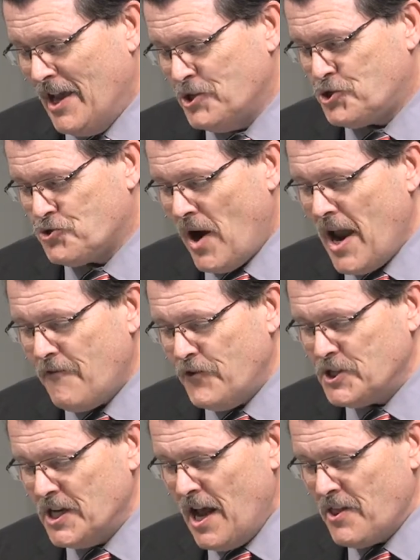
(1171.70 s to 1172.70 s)
Strife
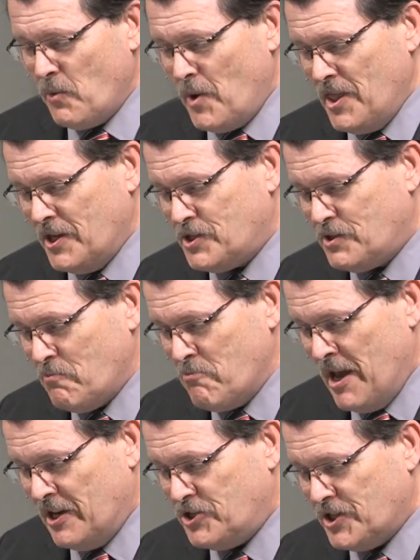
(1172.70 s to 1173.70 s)
is another one that's
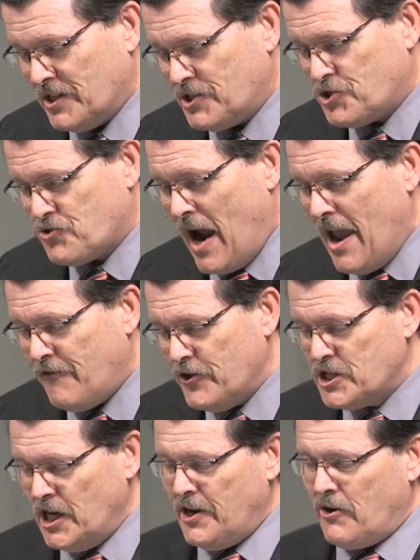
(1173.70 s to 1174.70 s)
mentioned. Strife
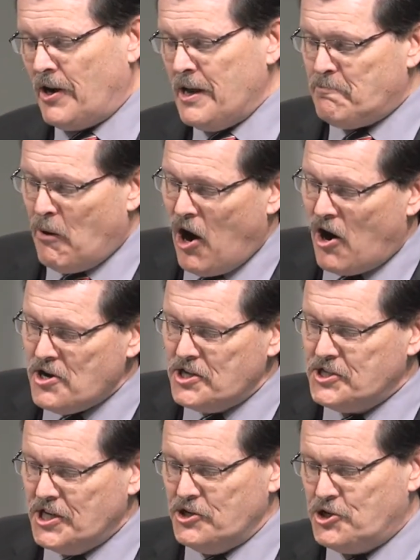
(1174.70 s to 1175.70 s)
is literally
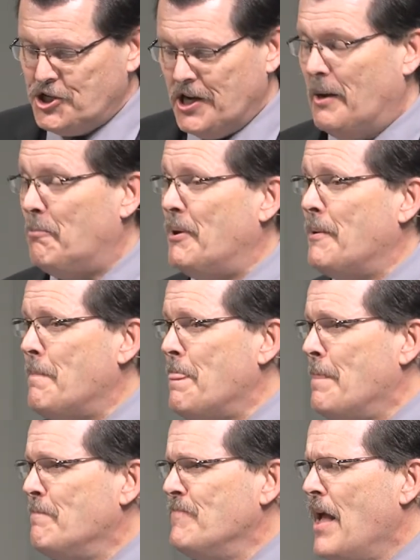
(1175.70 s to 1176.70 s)
partisanship.
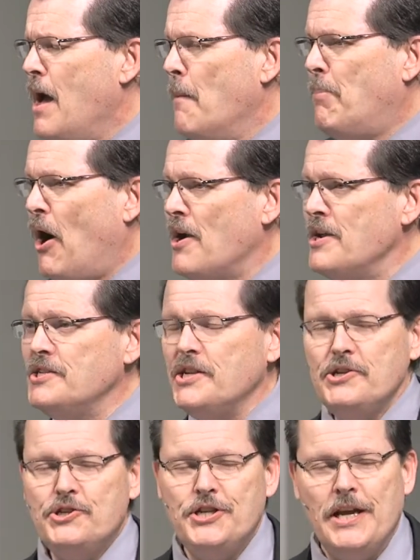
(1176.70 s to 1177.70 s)

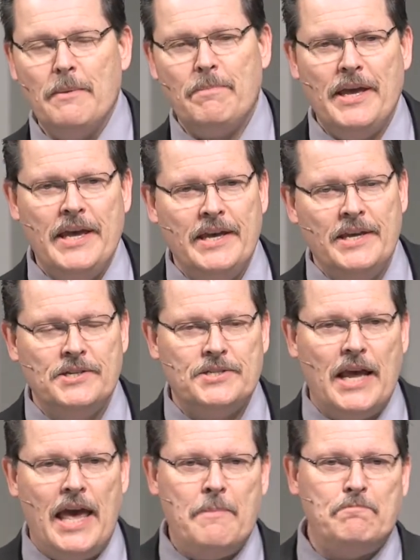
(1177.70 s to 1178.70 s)
Partisanship
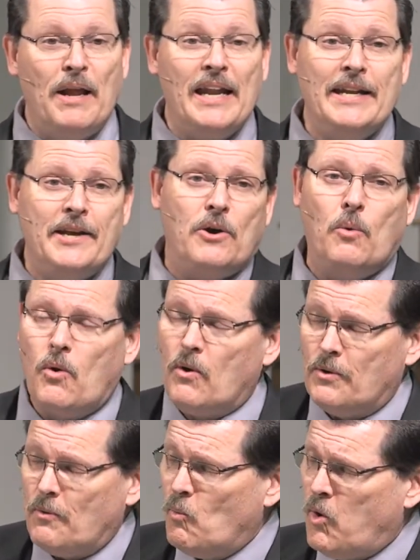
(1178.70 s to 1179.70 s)
is a
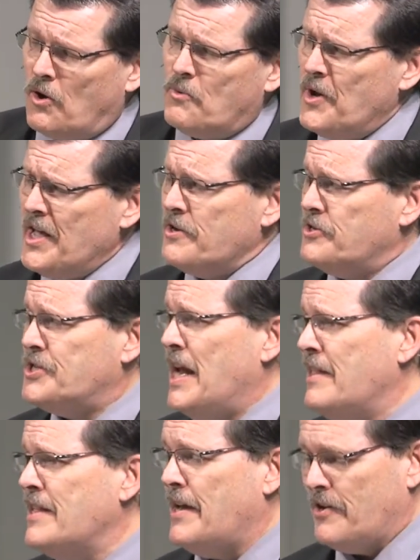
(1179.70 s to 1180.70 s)
political word. We
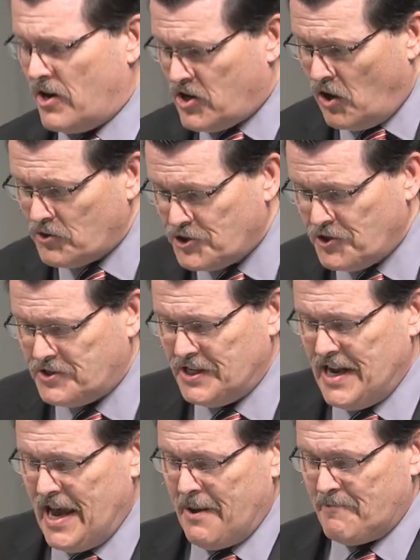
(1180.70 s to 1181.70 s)
understand that in our culture
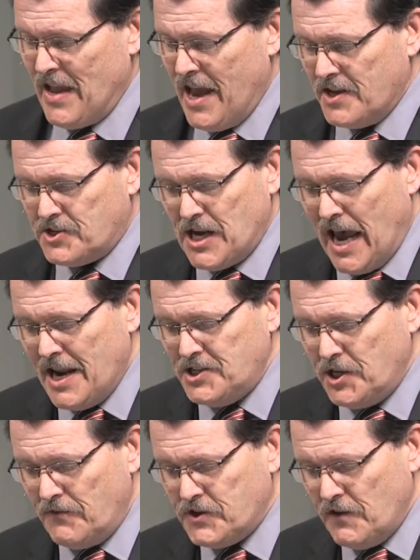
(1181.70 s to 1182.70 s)
today.
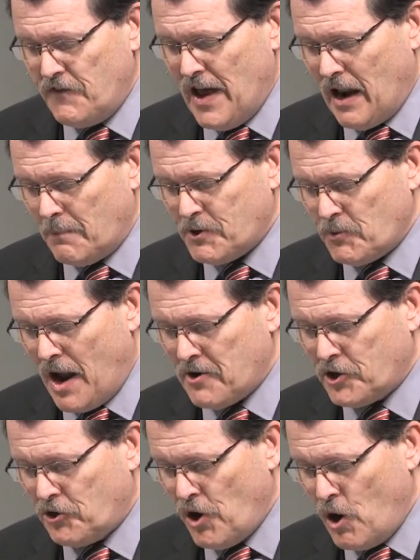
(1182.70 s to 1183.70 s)
Sides have developed around
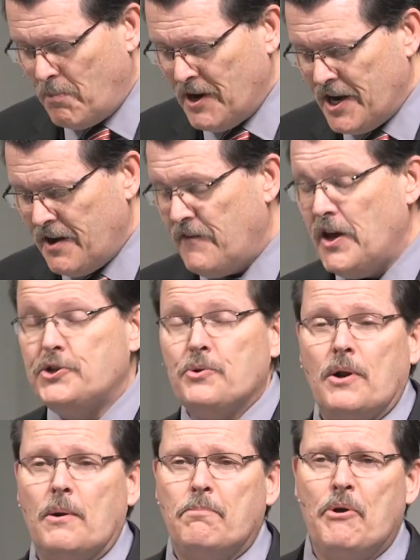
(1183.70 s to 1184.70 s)
a group, an
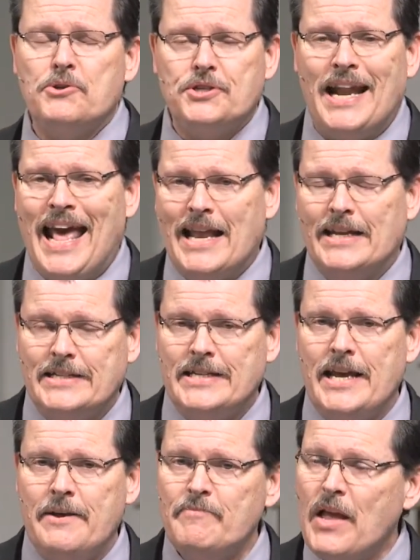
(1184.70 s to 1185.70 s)
individual, or
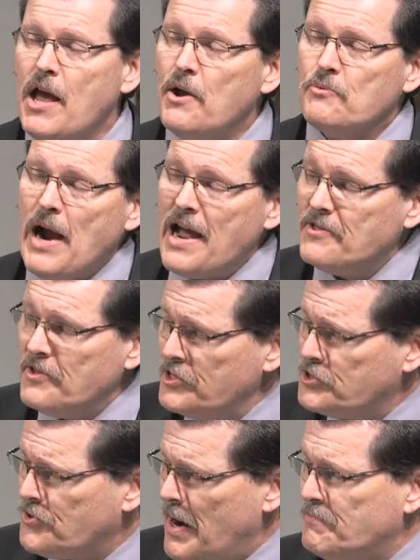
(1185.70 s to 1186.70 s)
personality rather
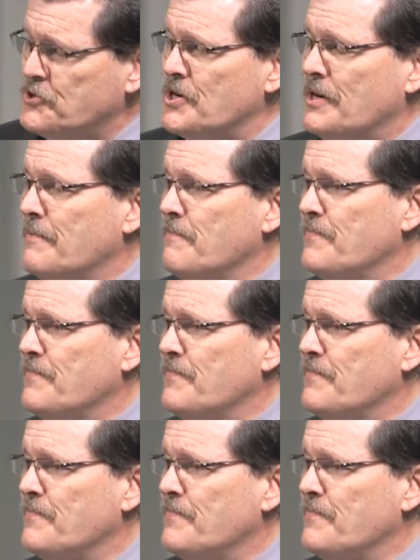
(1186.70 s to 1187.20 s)
than scripture.